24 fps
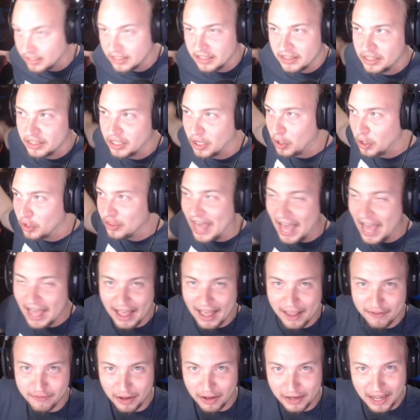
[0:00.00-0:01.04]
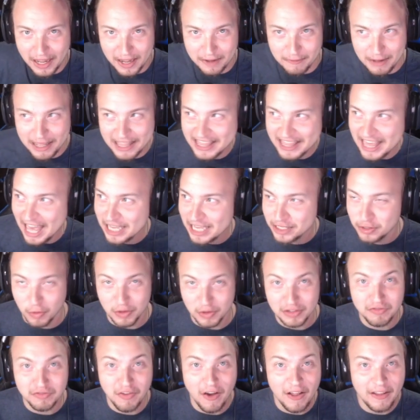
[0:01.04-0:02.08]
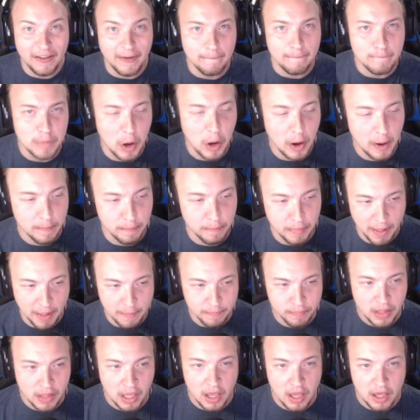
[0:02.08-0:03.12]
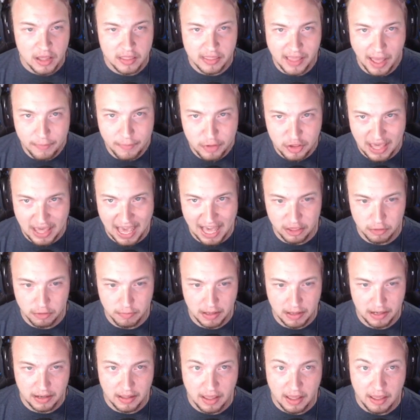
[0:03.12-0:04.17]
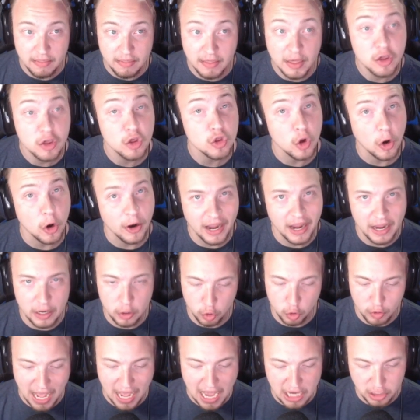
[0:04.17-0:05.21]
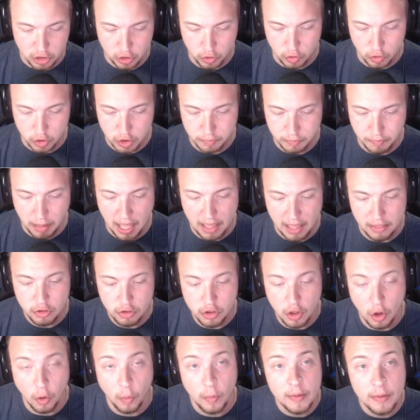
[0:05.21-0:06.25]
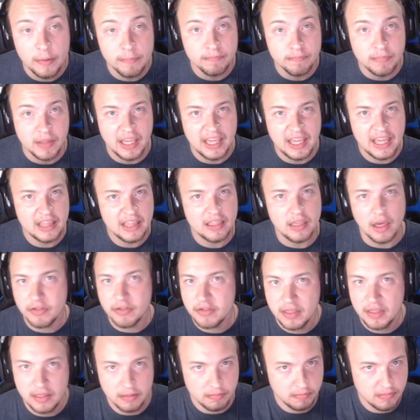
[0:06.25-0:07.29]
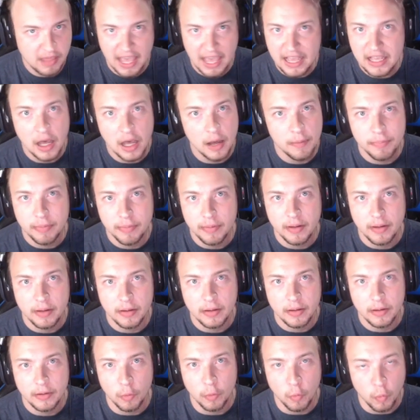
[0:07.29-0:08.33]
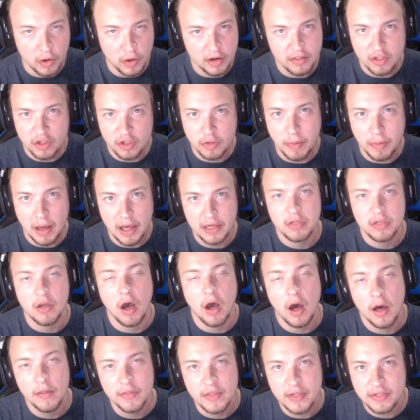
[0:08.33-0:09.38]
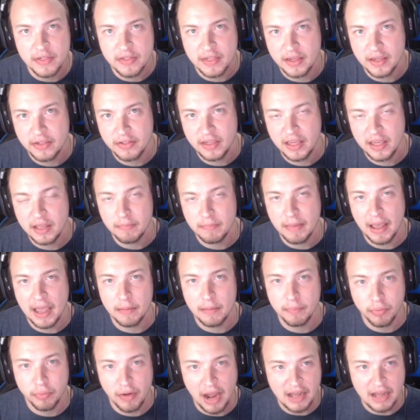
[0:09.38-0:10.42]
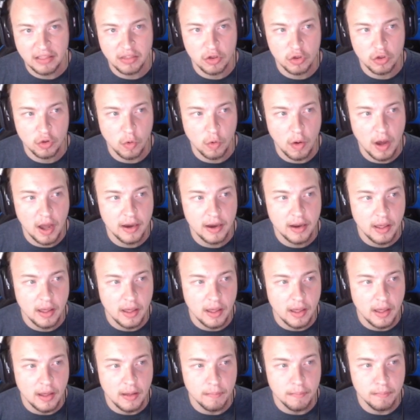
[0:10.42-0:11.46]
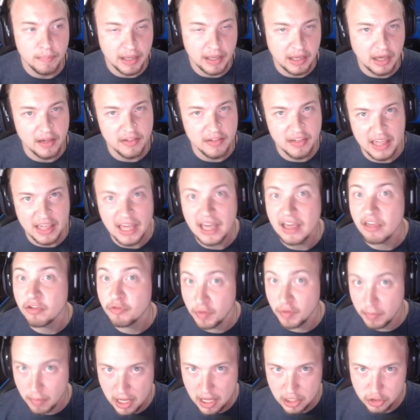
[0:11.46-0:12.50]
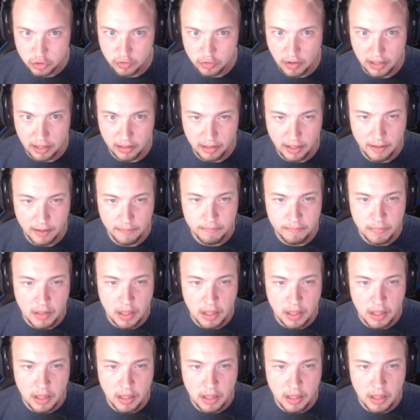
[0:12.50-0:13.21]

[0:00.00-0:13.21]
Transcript: do that. I felt like my desk was falling apart. But Thomas Yasmin, this is our international spot. So he doesn't take up one of the spots on the 16-man practice squad because he is from Australia.